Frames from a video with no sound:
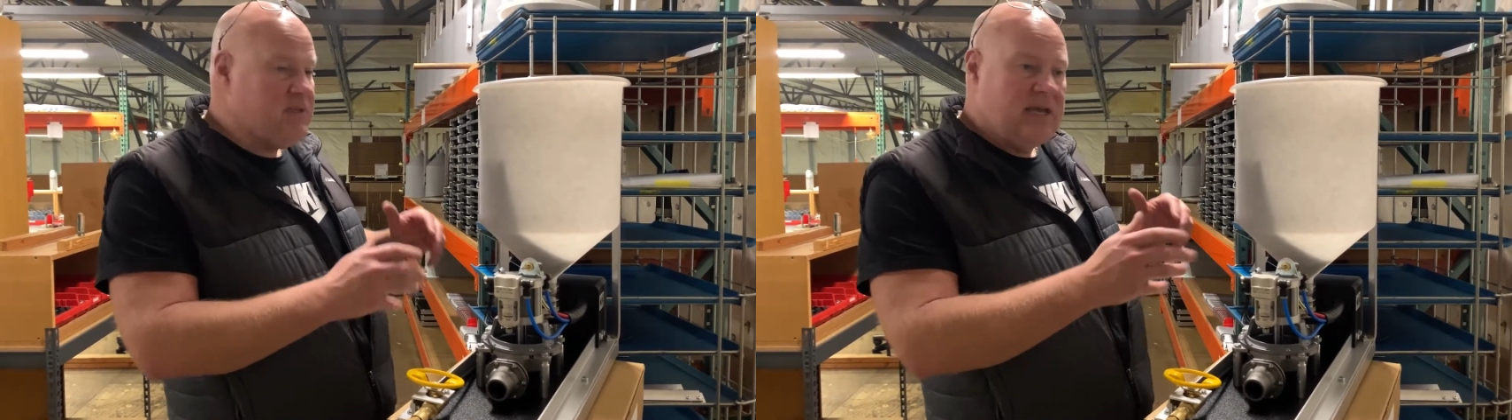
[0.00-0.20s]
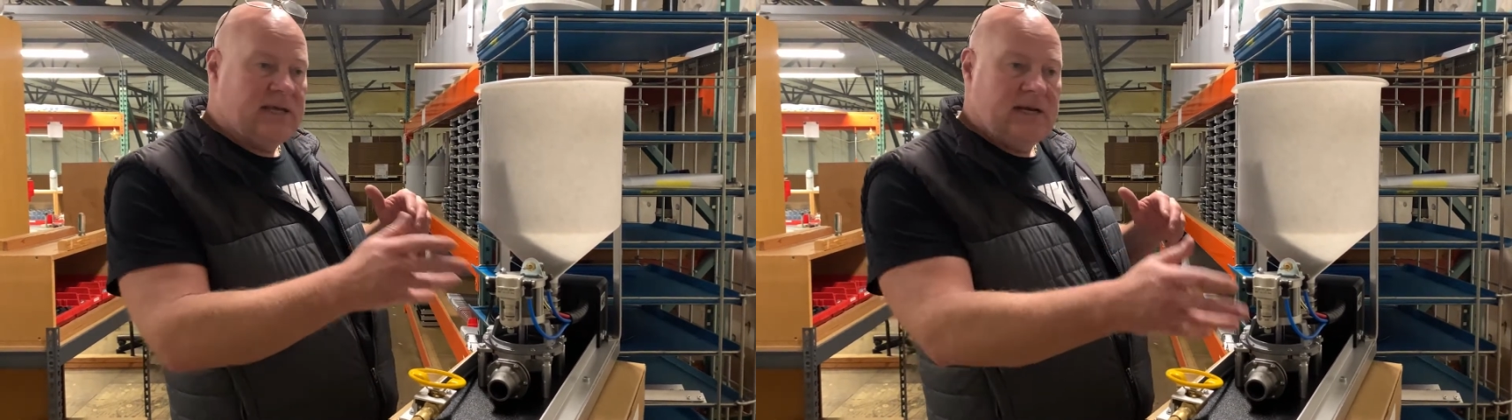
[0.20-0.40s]

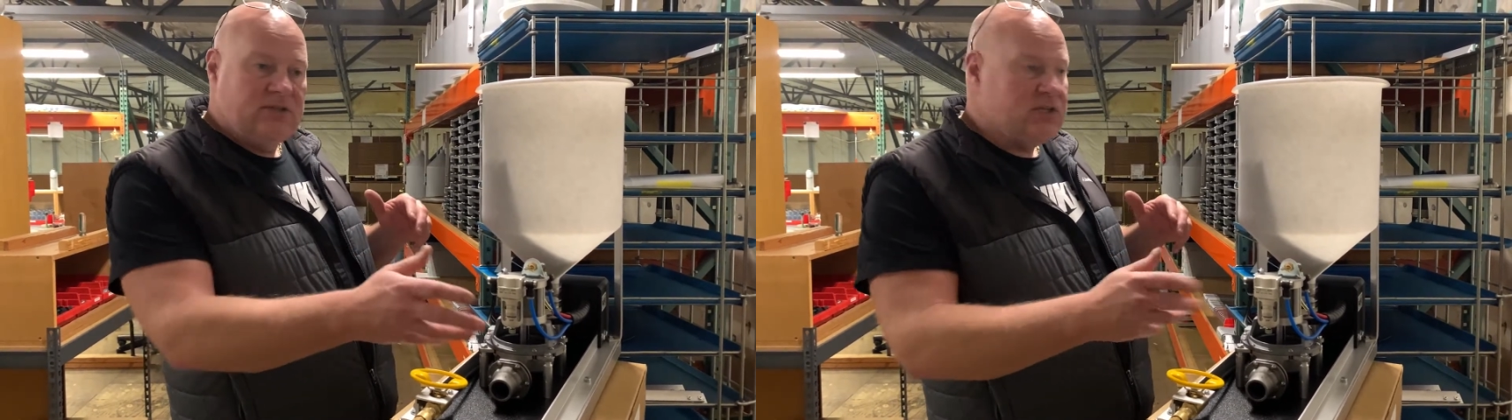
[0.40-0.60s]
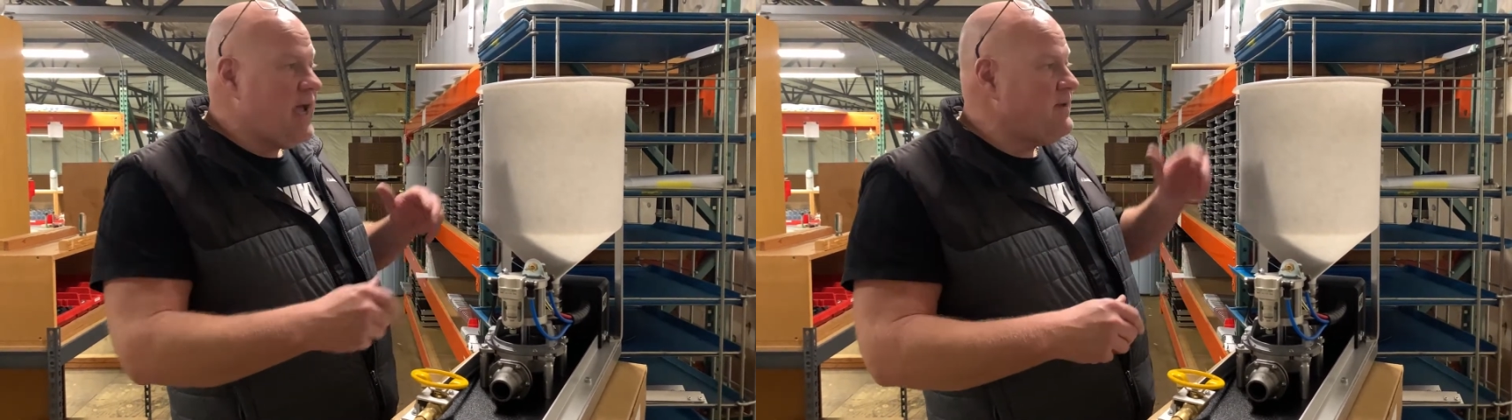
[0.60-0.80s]
Take it
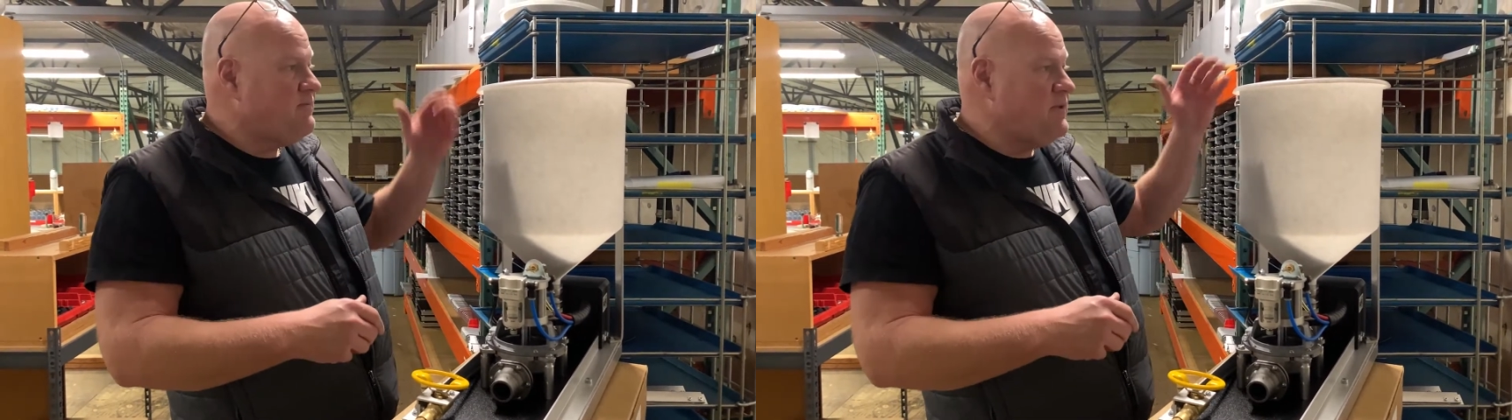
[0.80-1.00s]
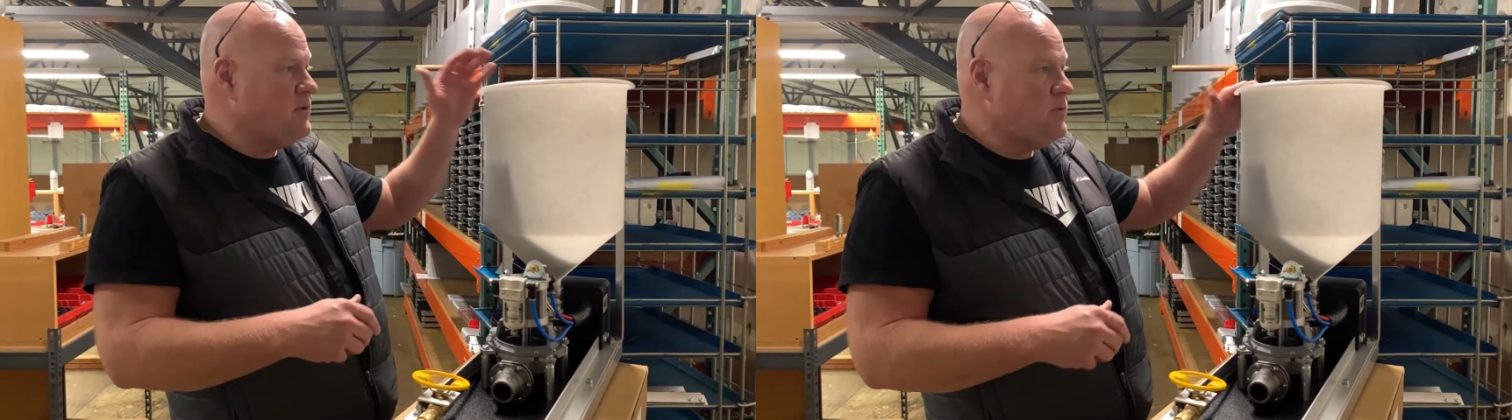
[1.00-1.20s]
outside,
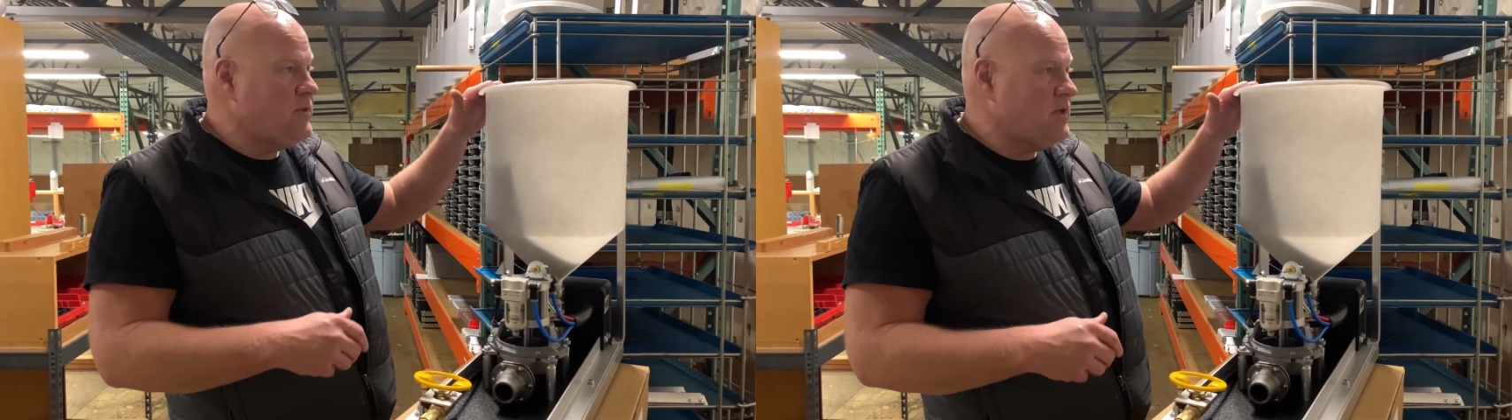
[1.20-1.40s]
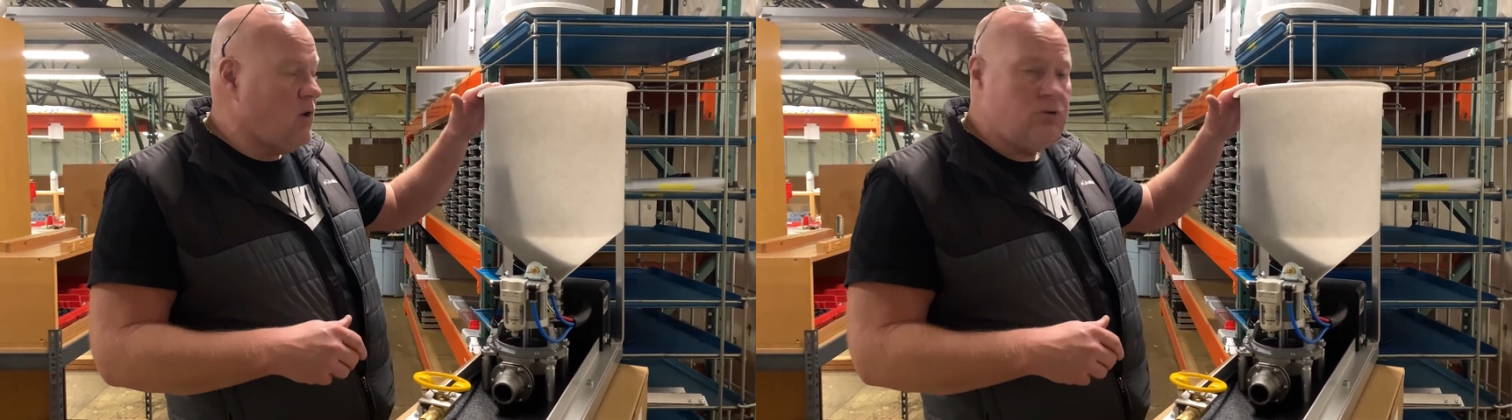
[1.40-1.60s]
fill it
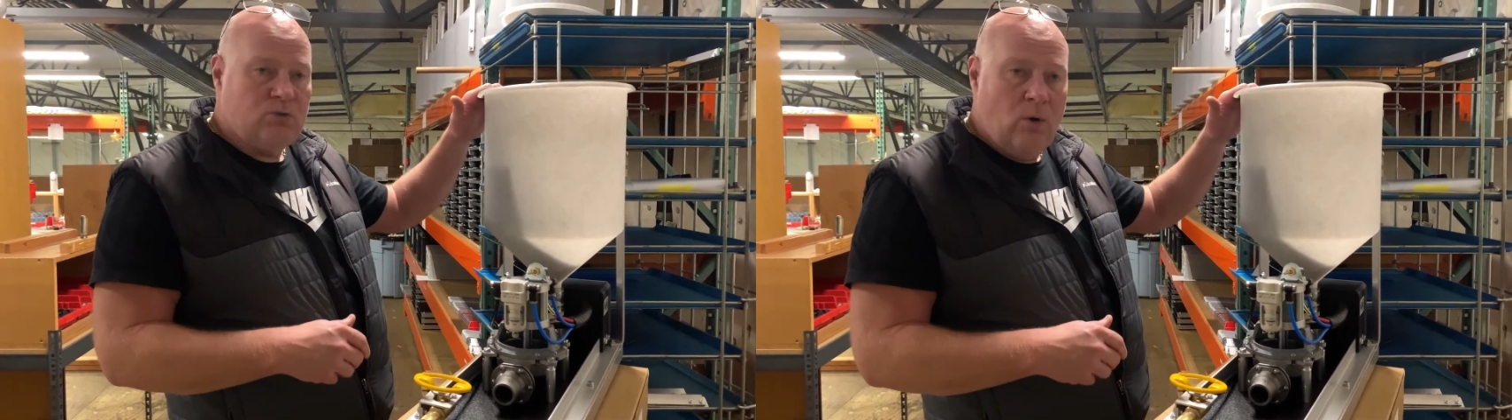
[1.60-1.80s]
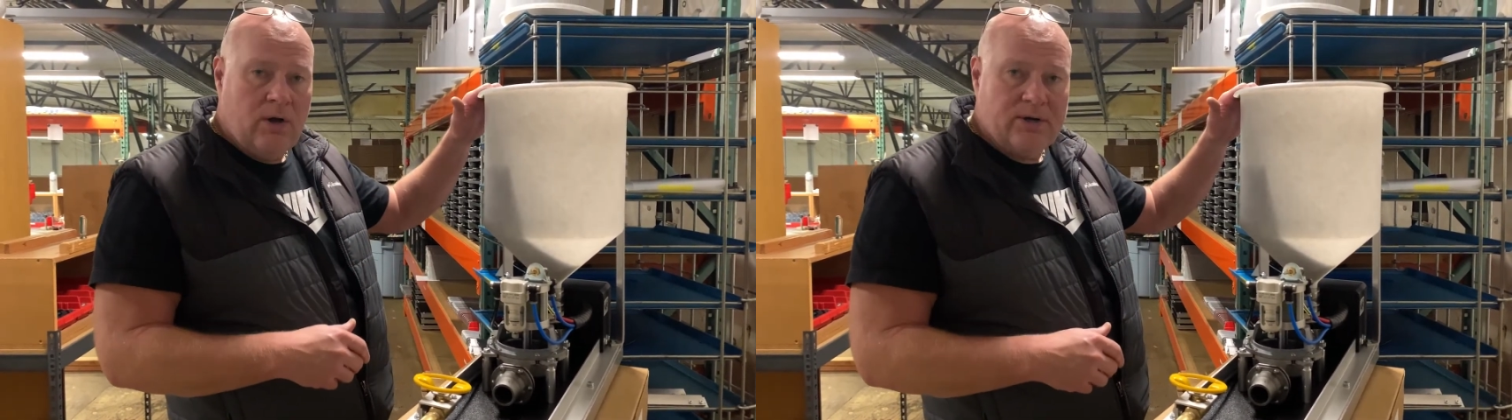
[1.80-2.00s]
with
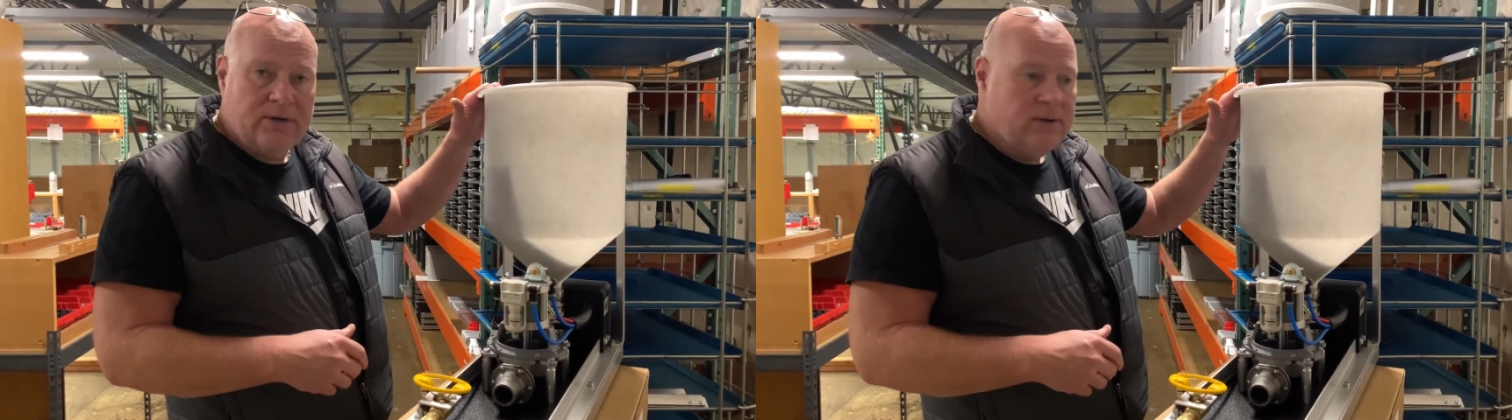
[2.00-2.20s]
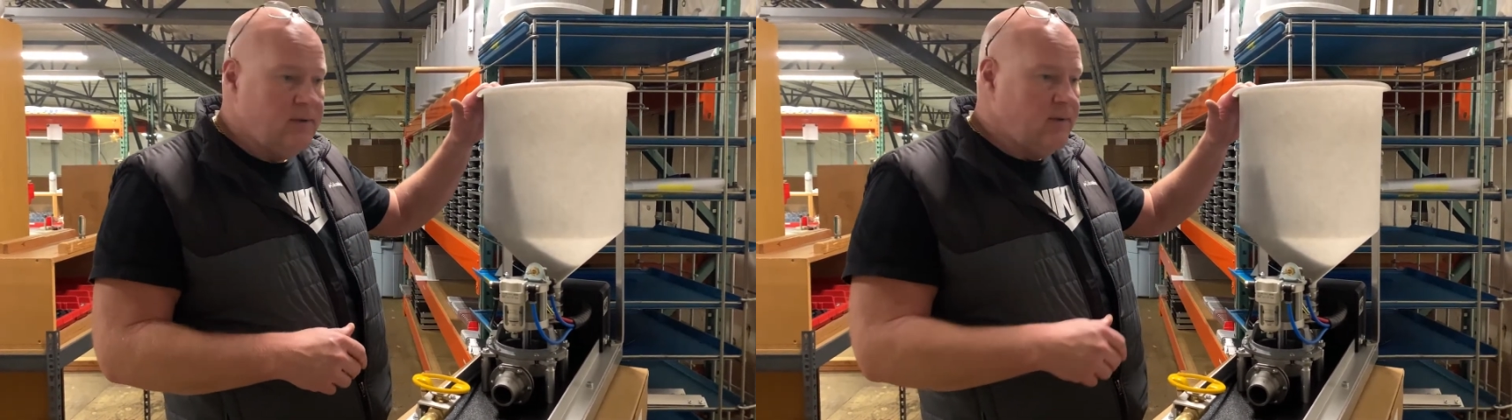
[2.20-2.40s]
hose water,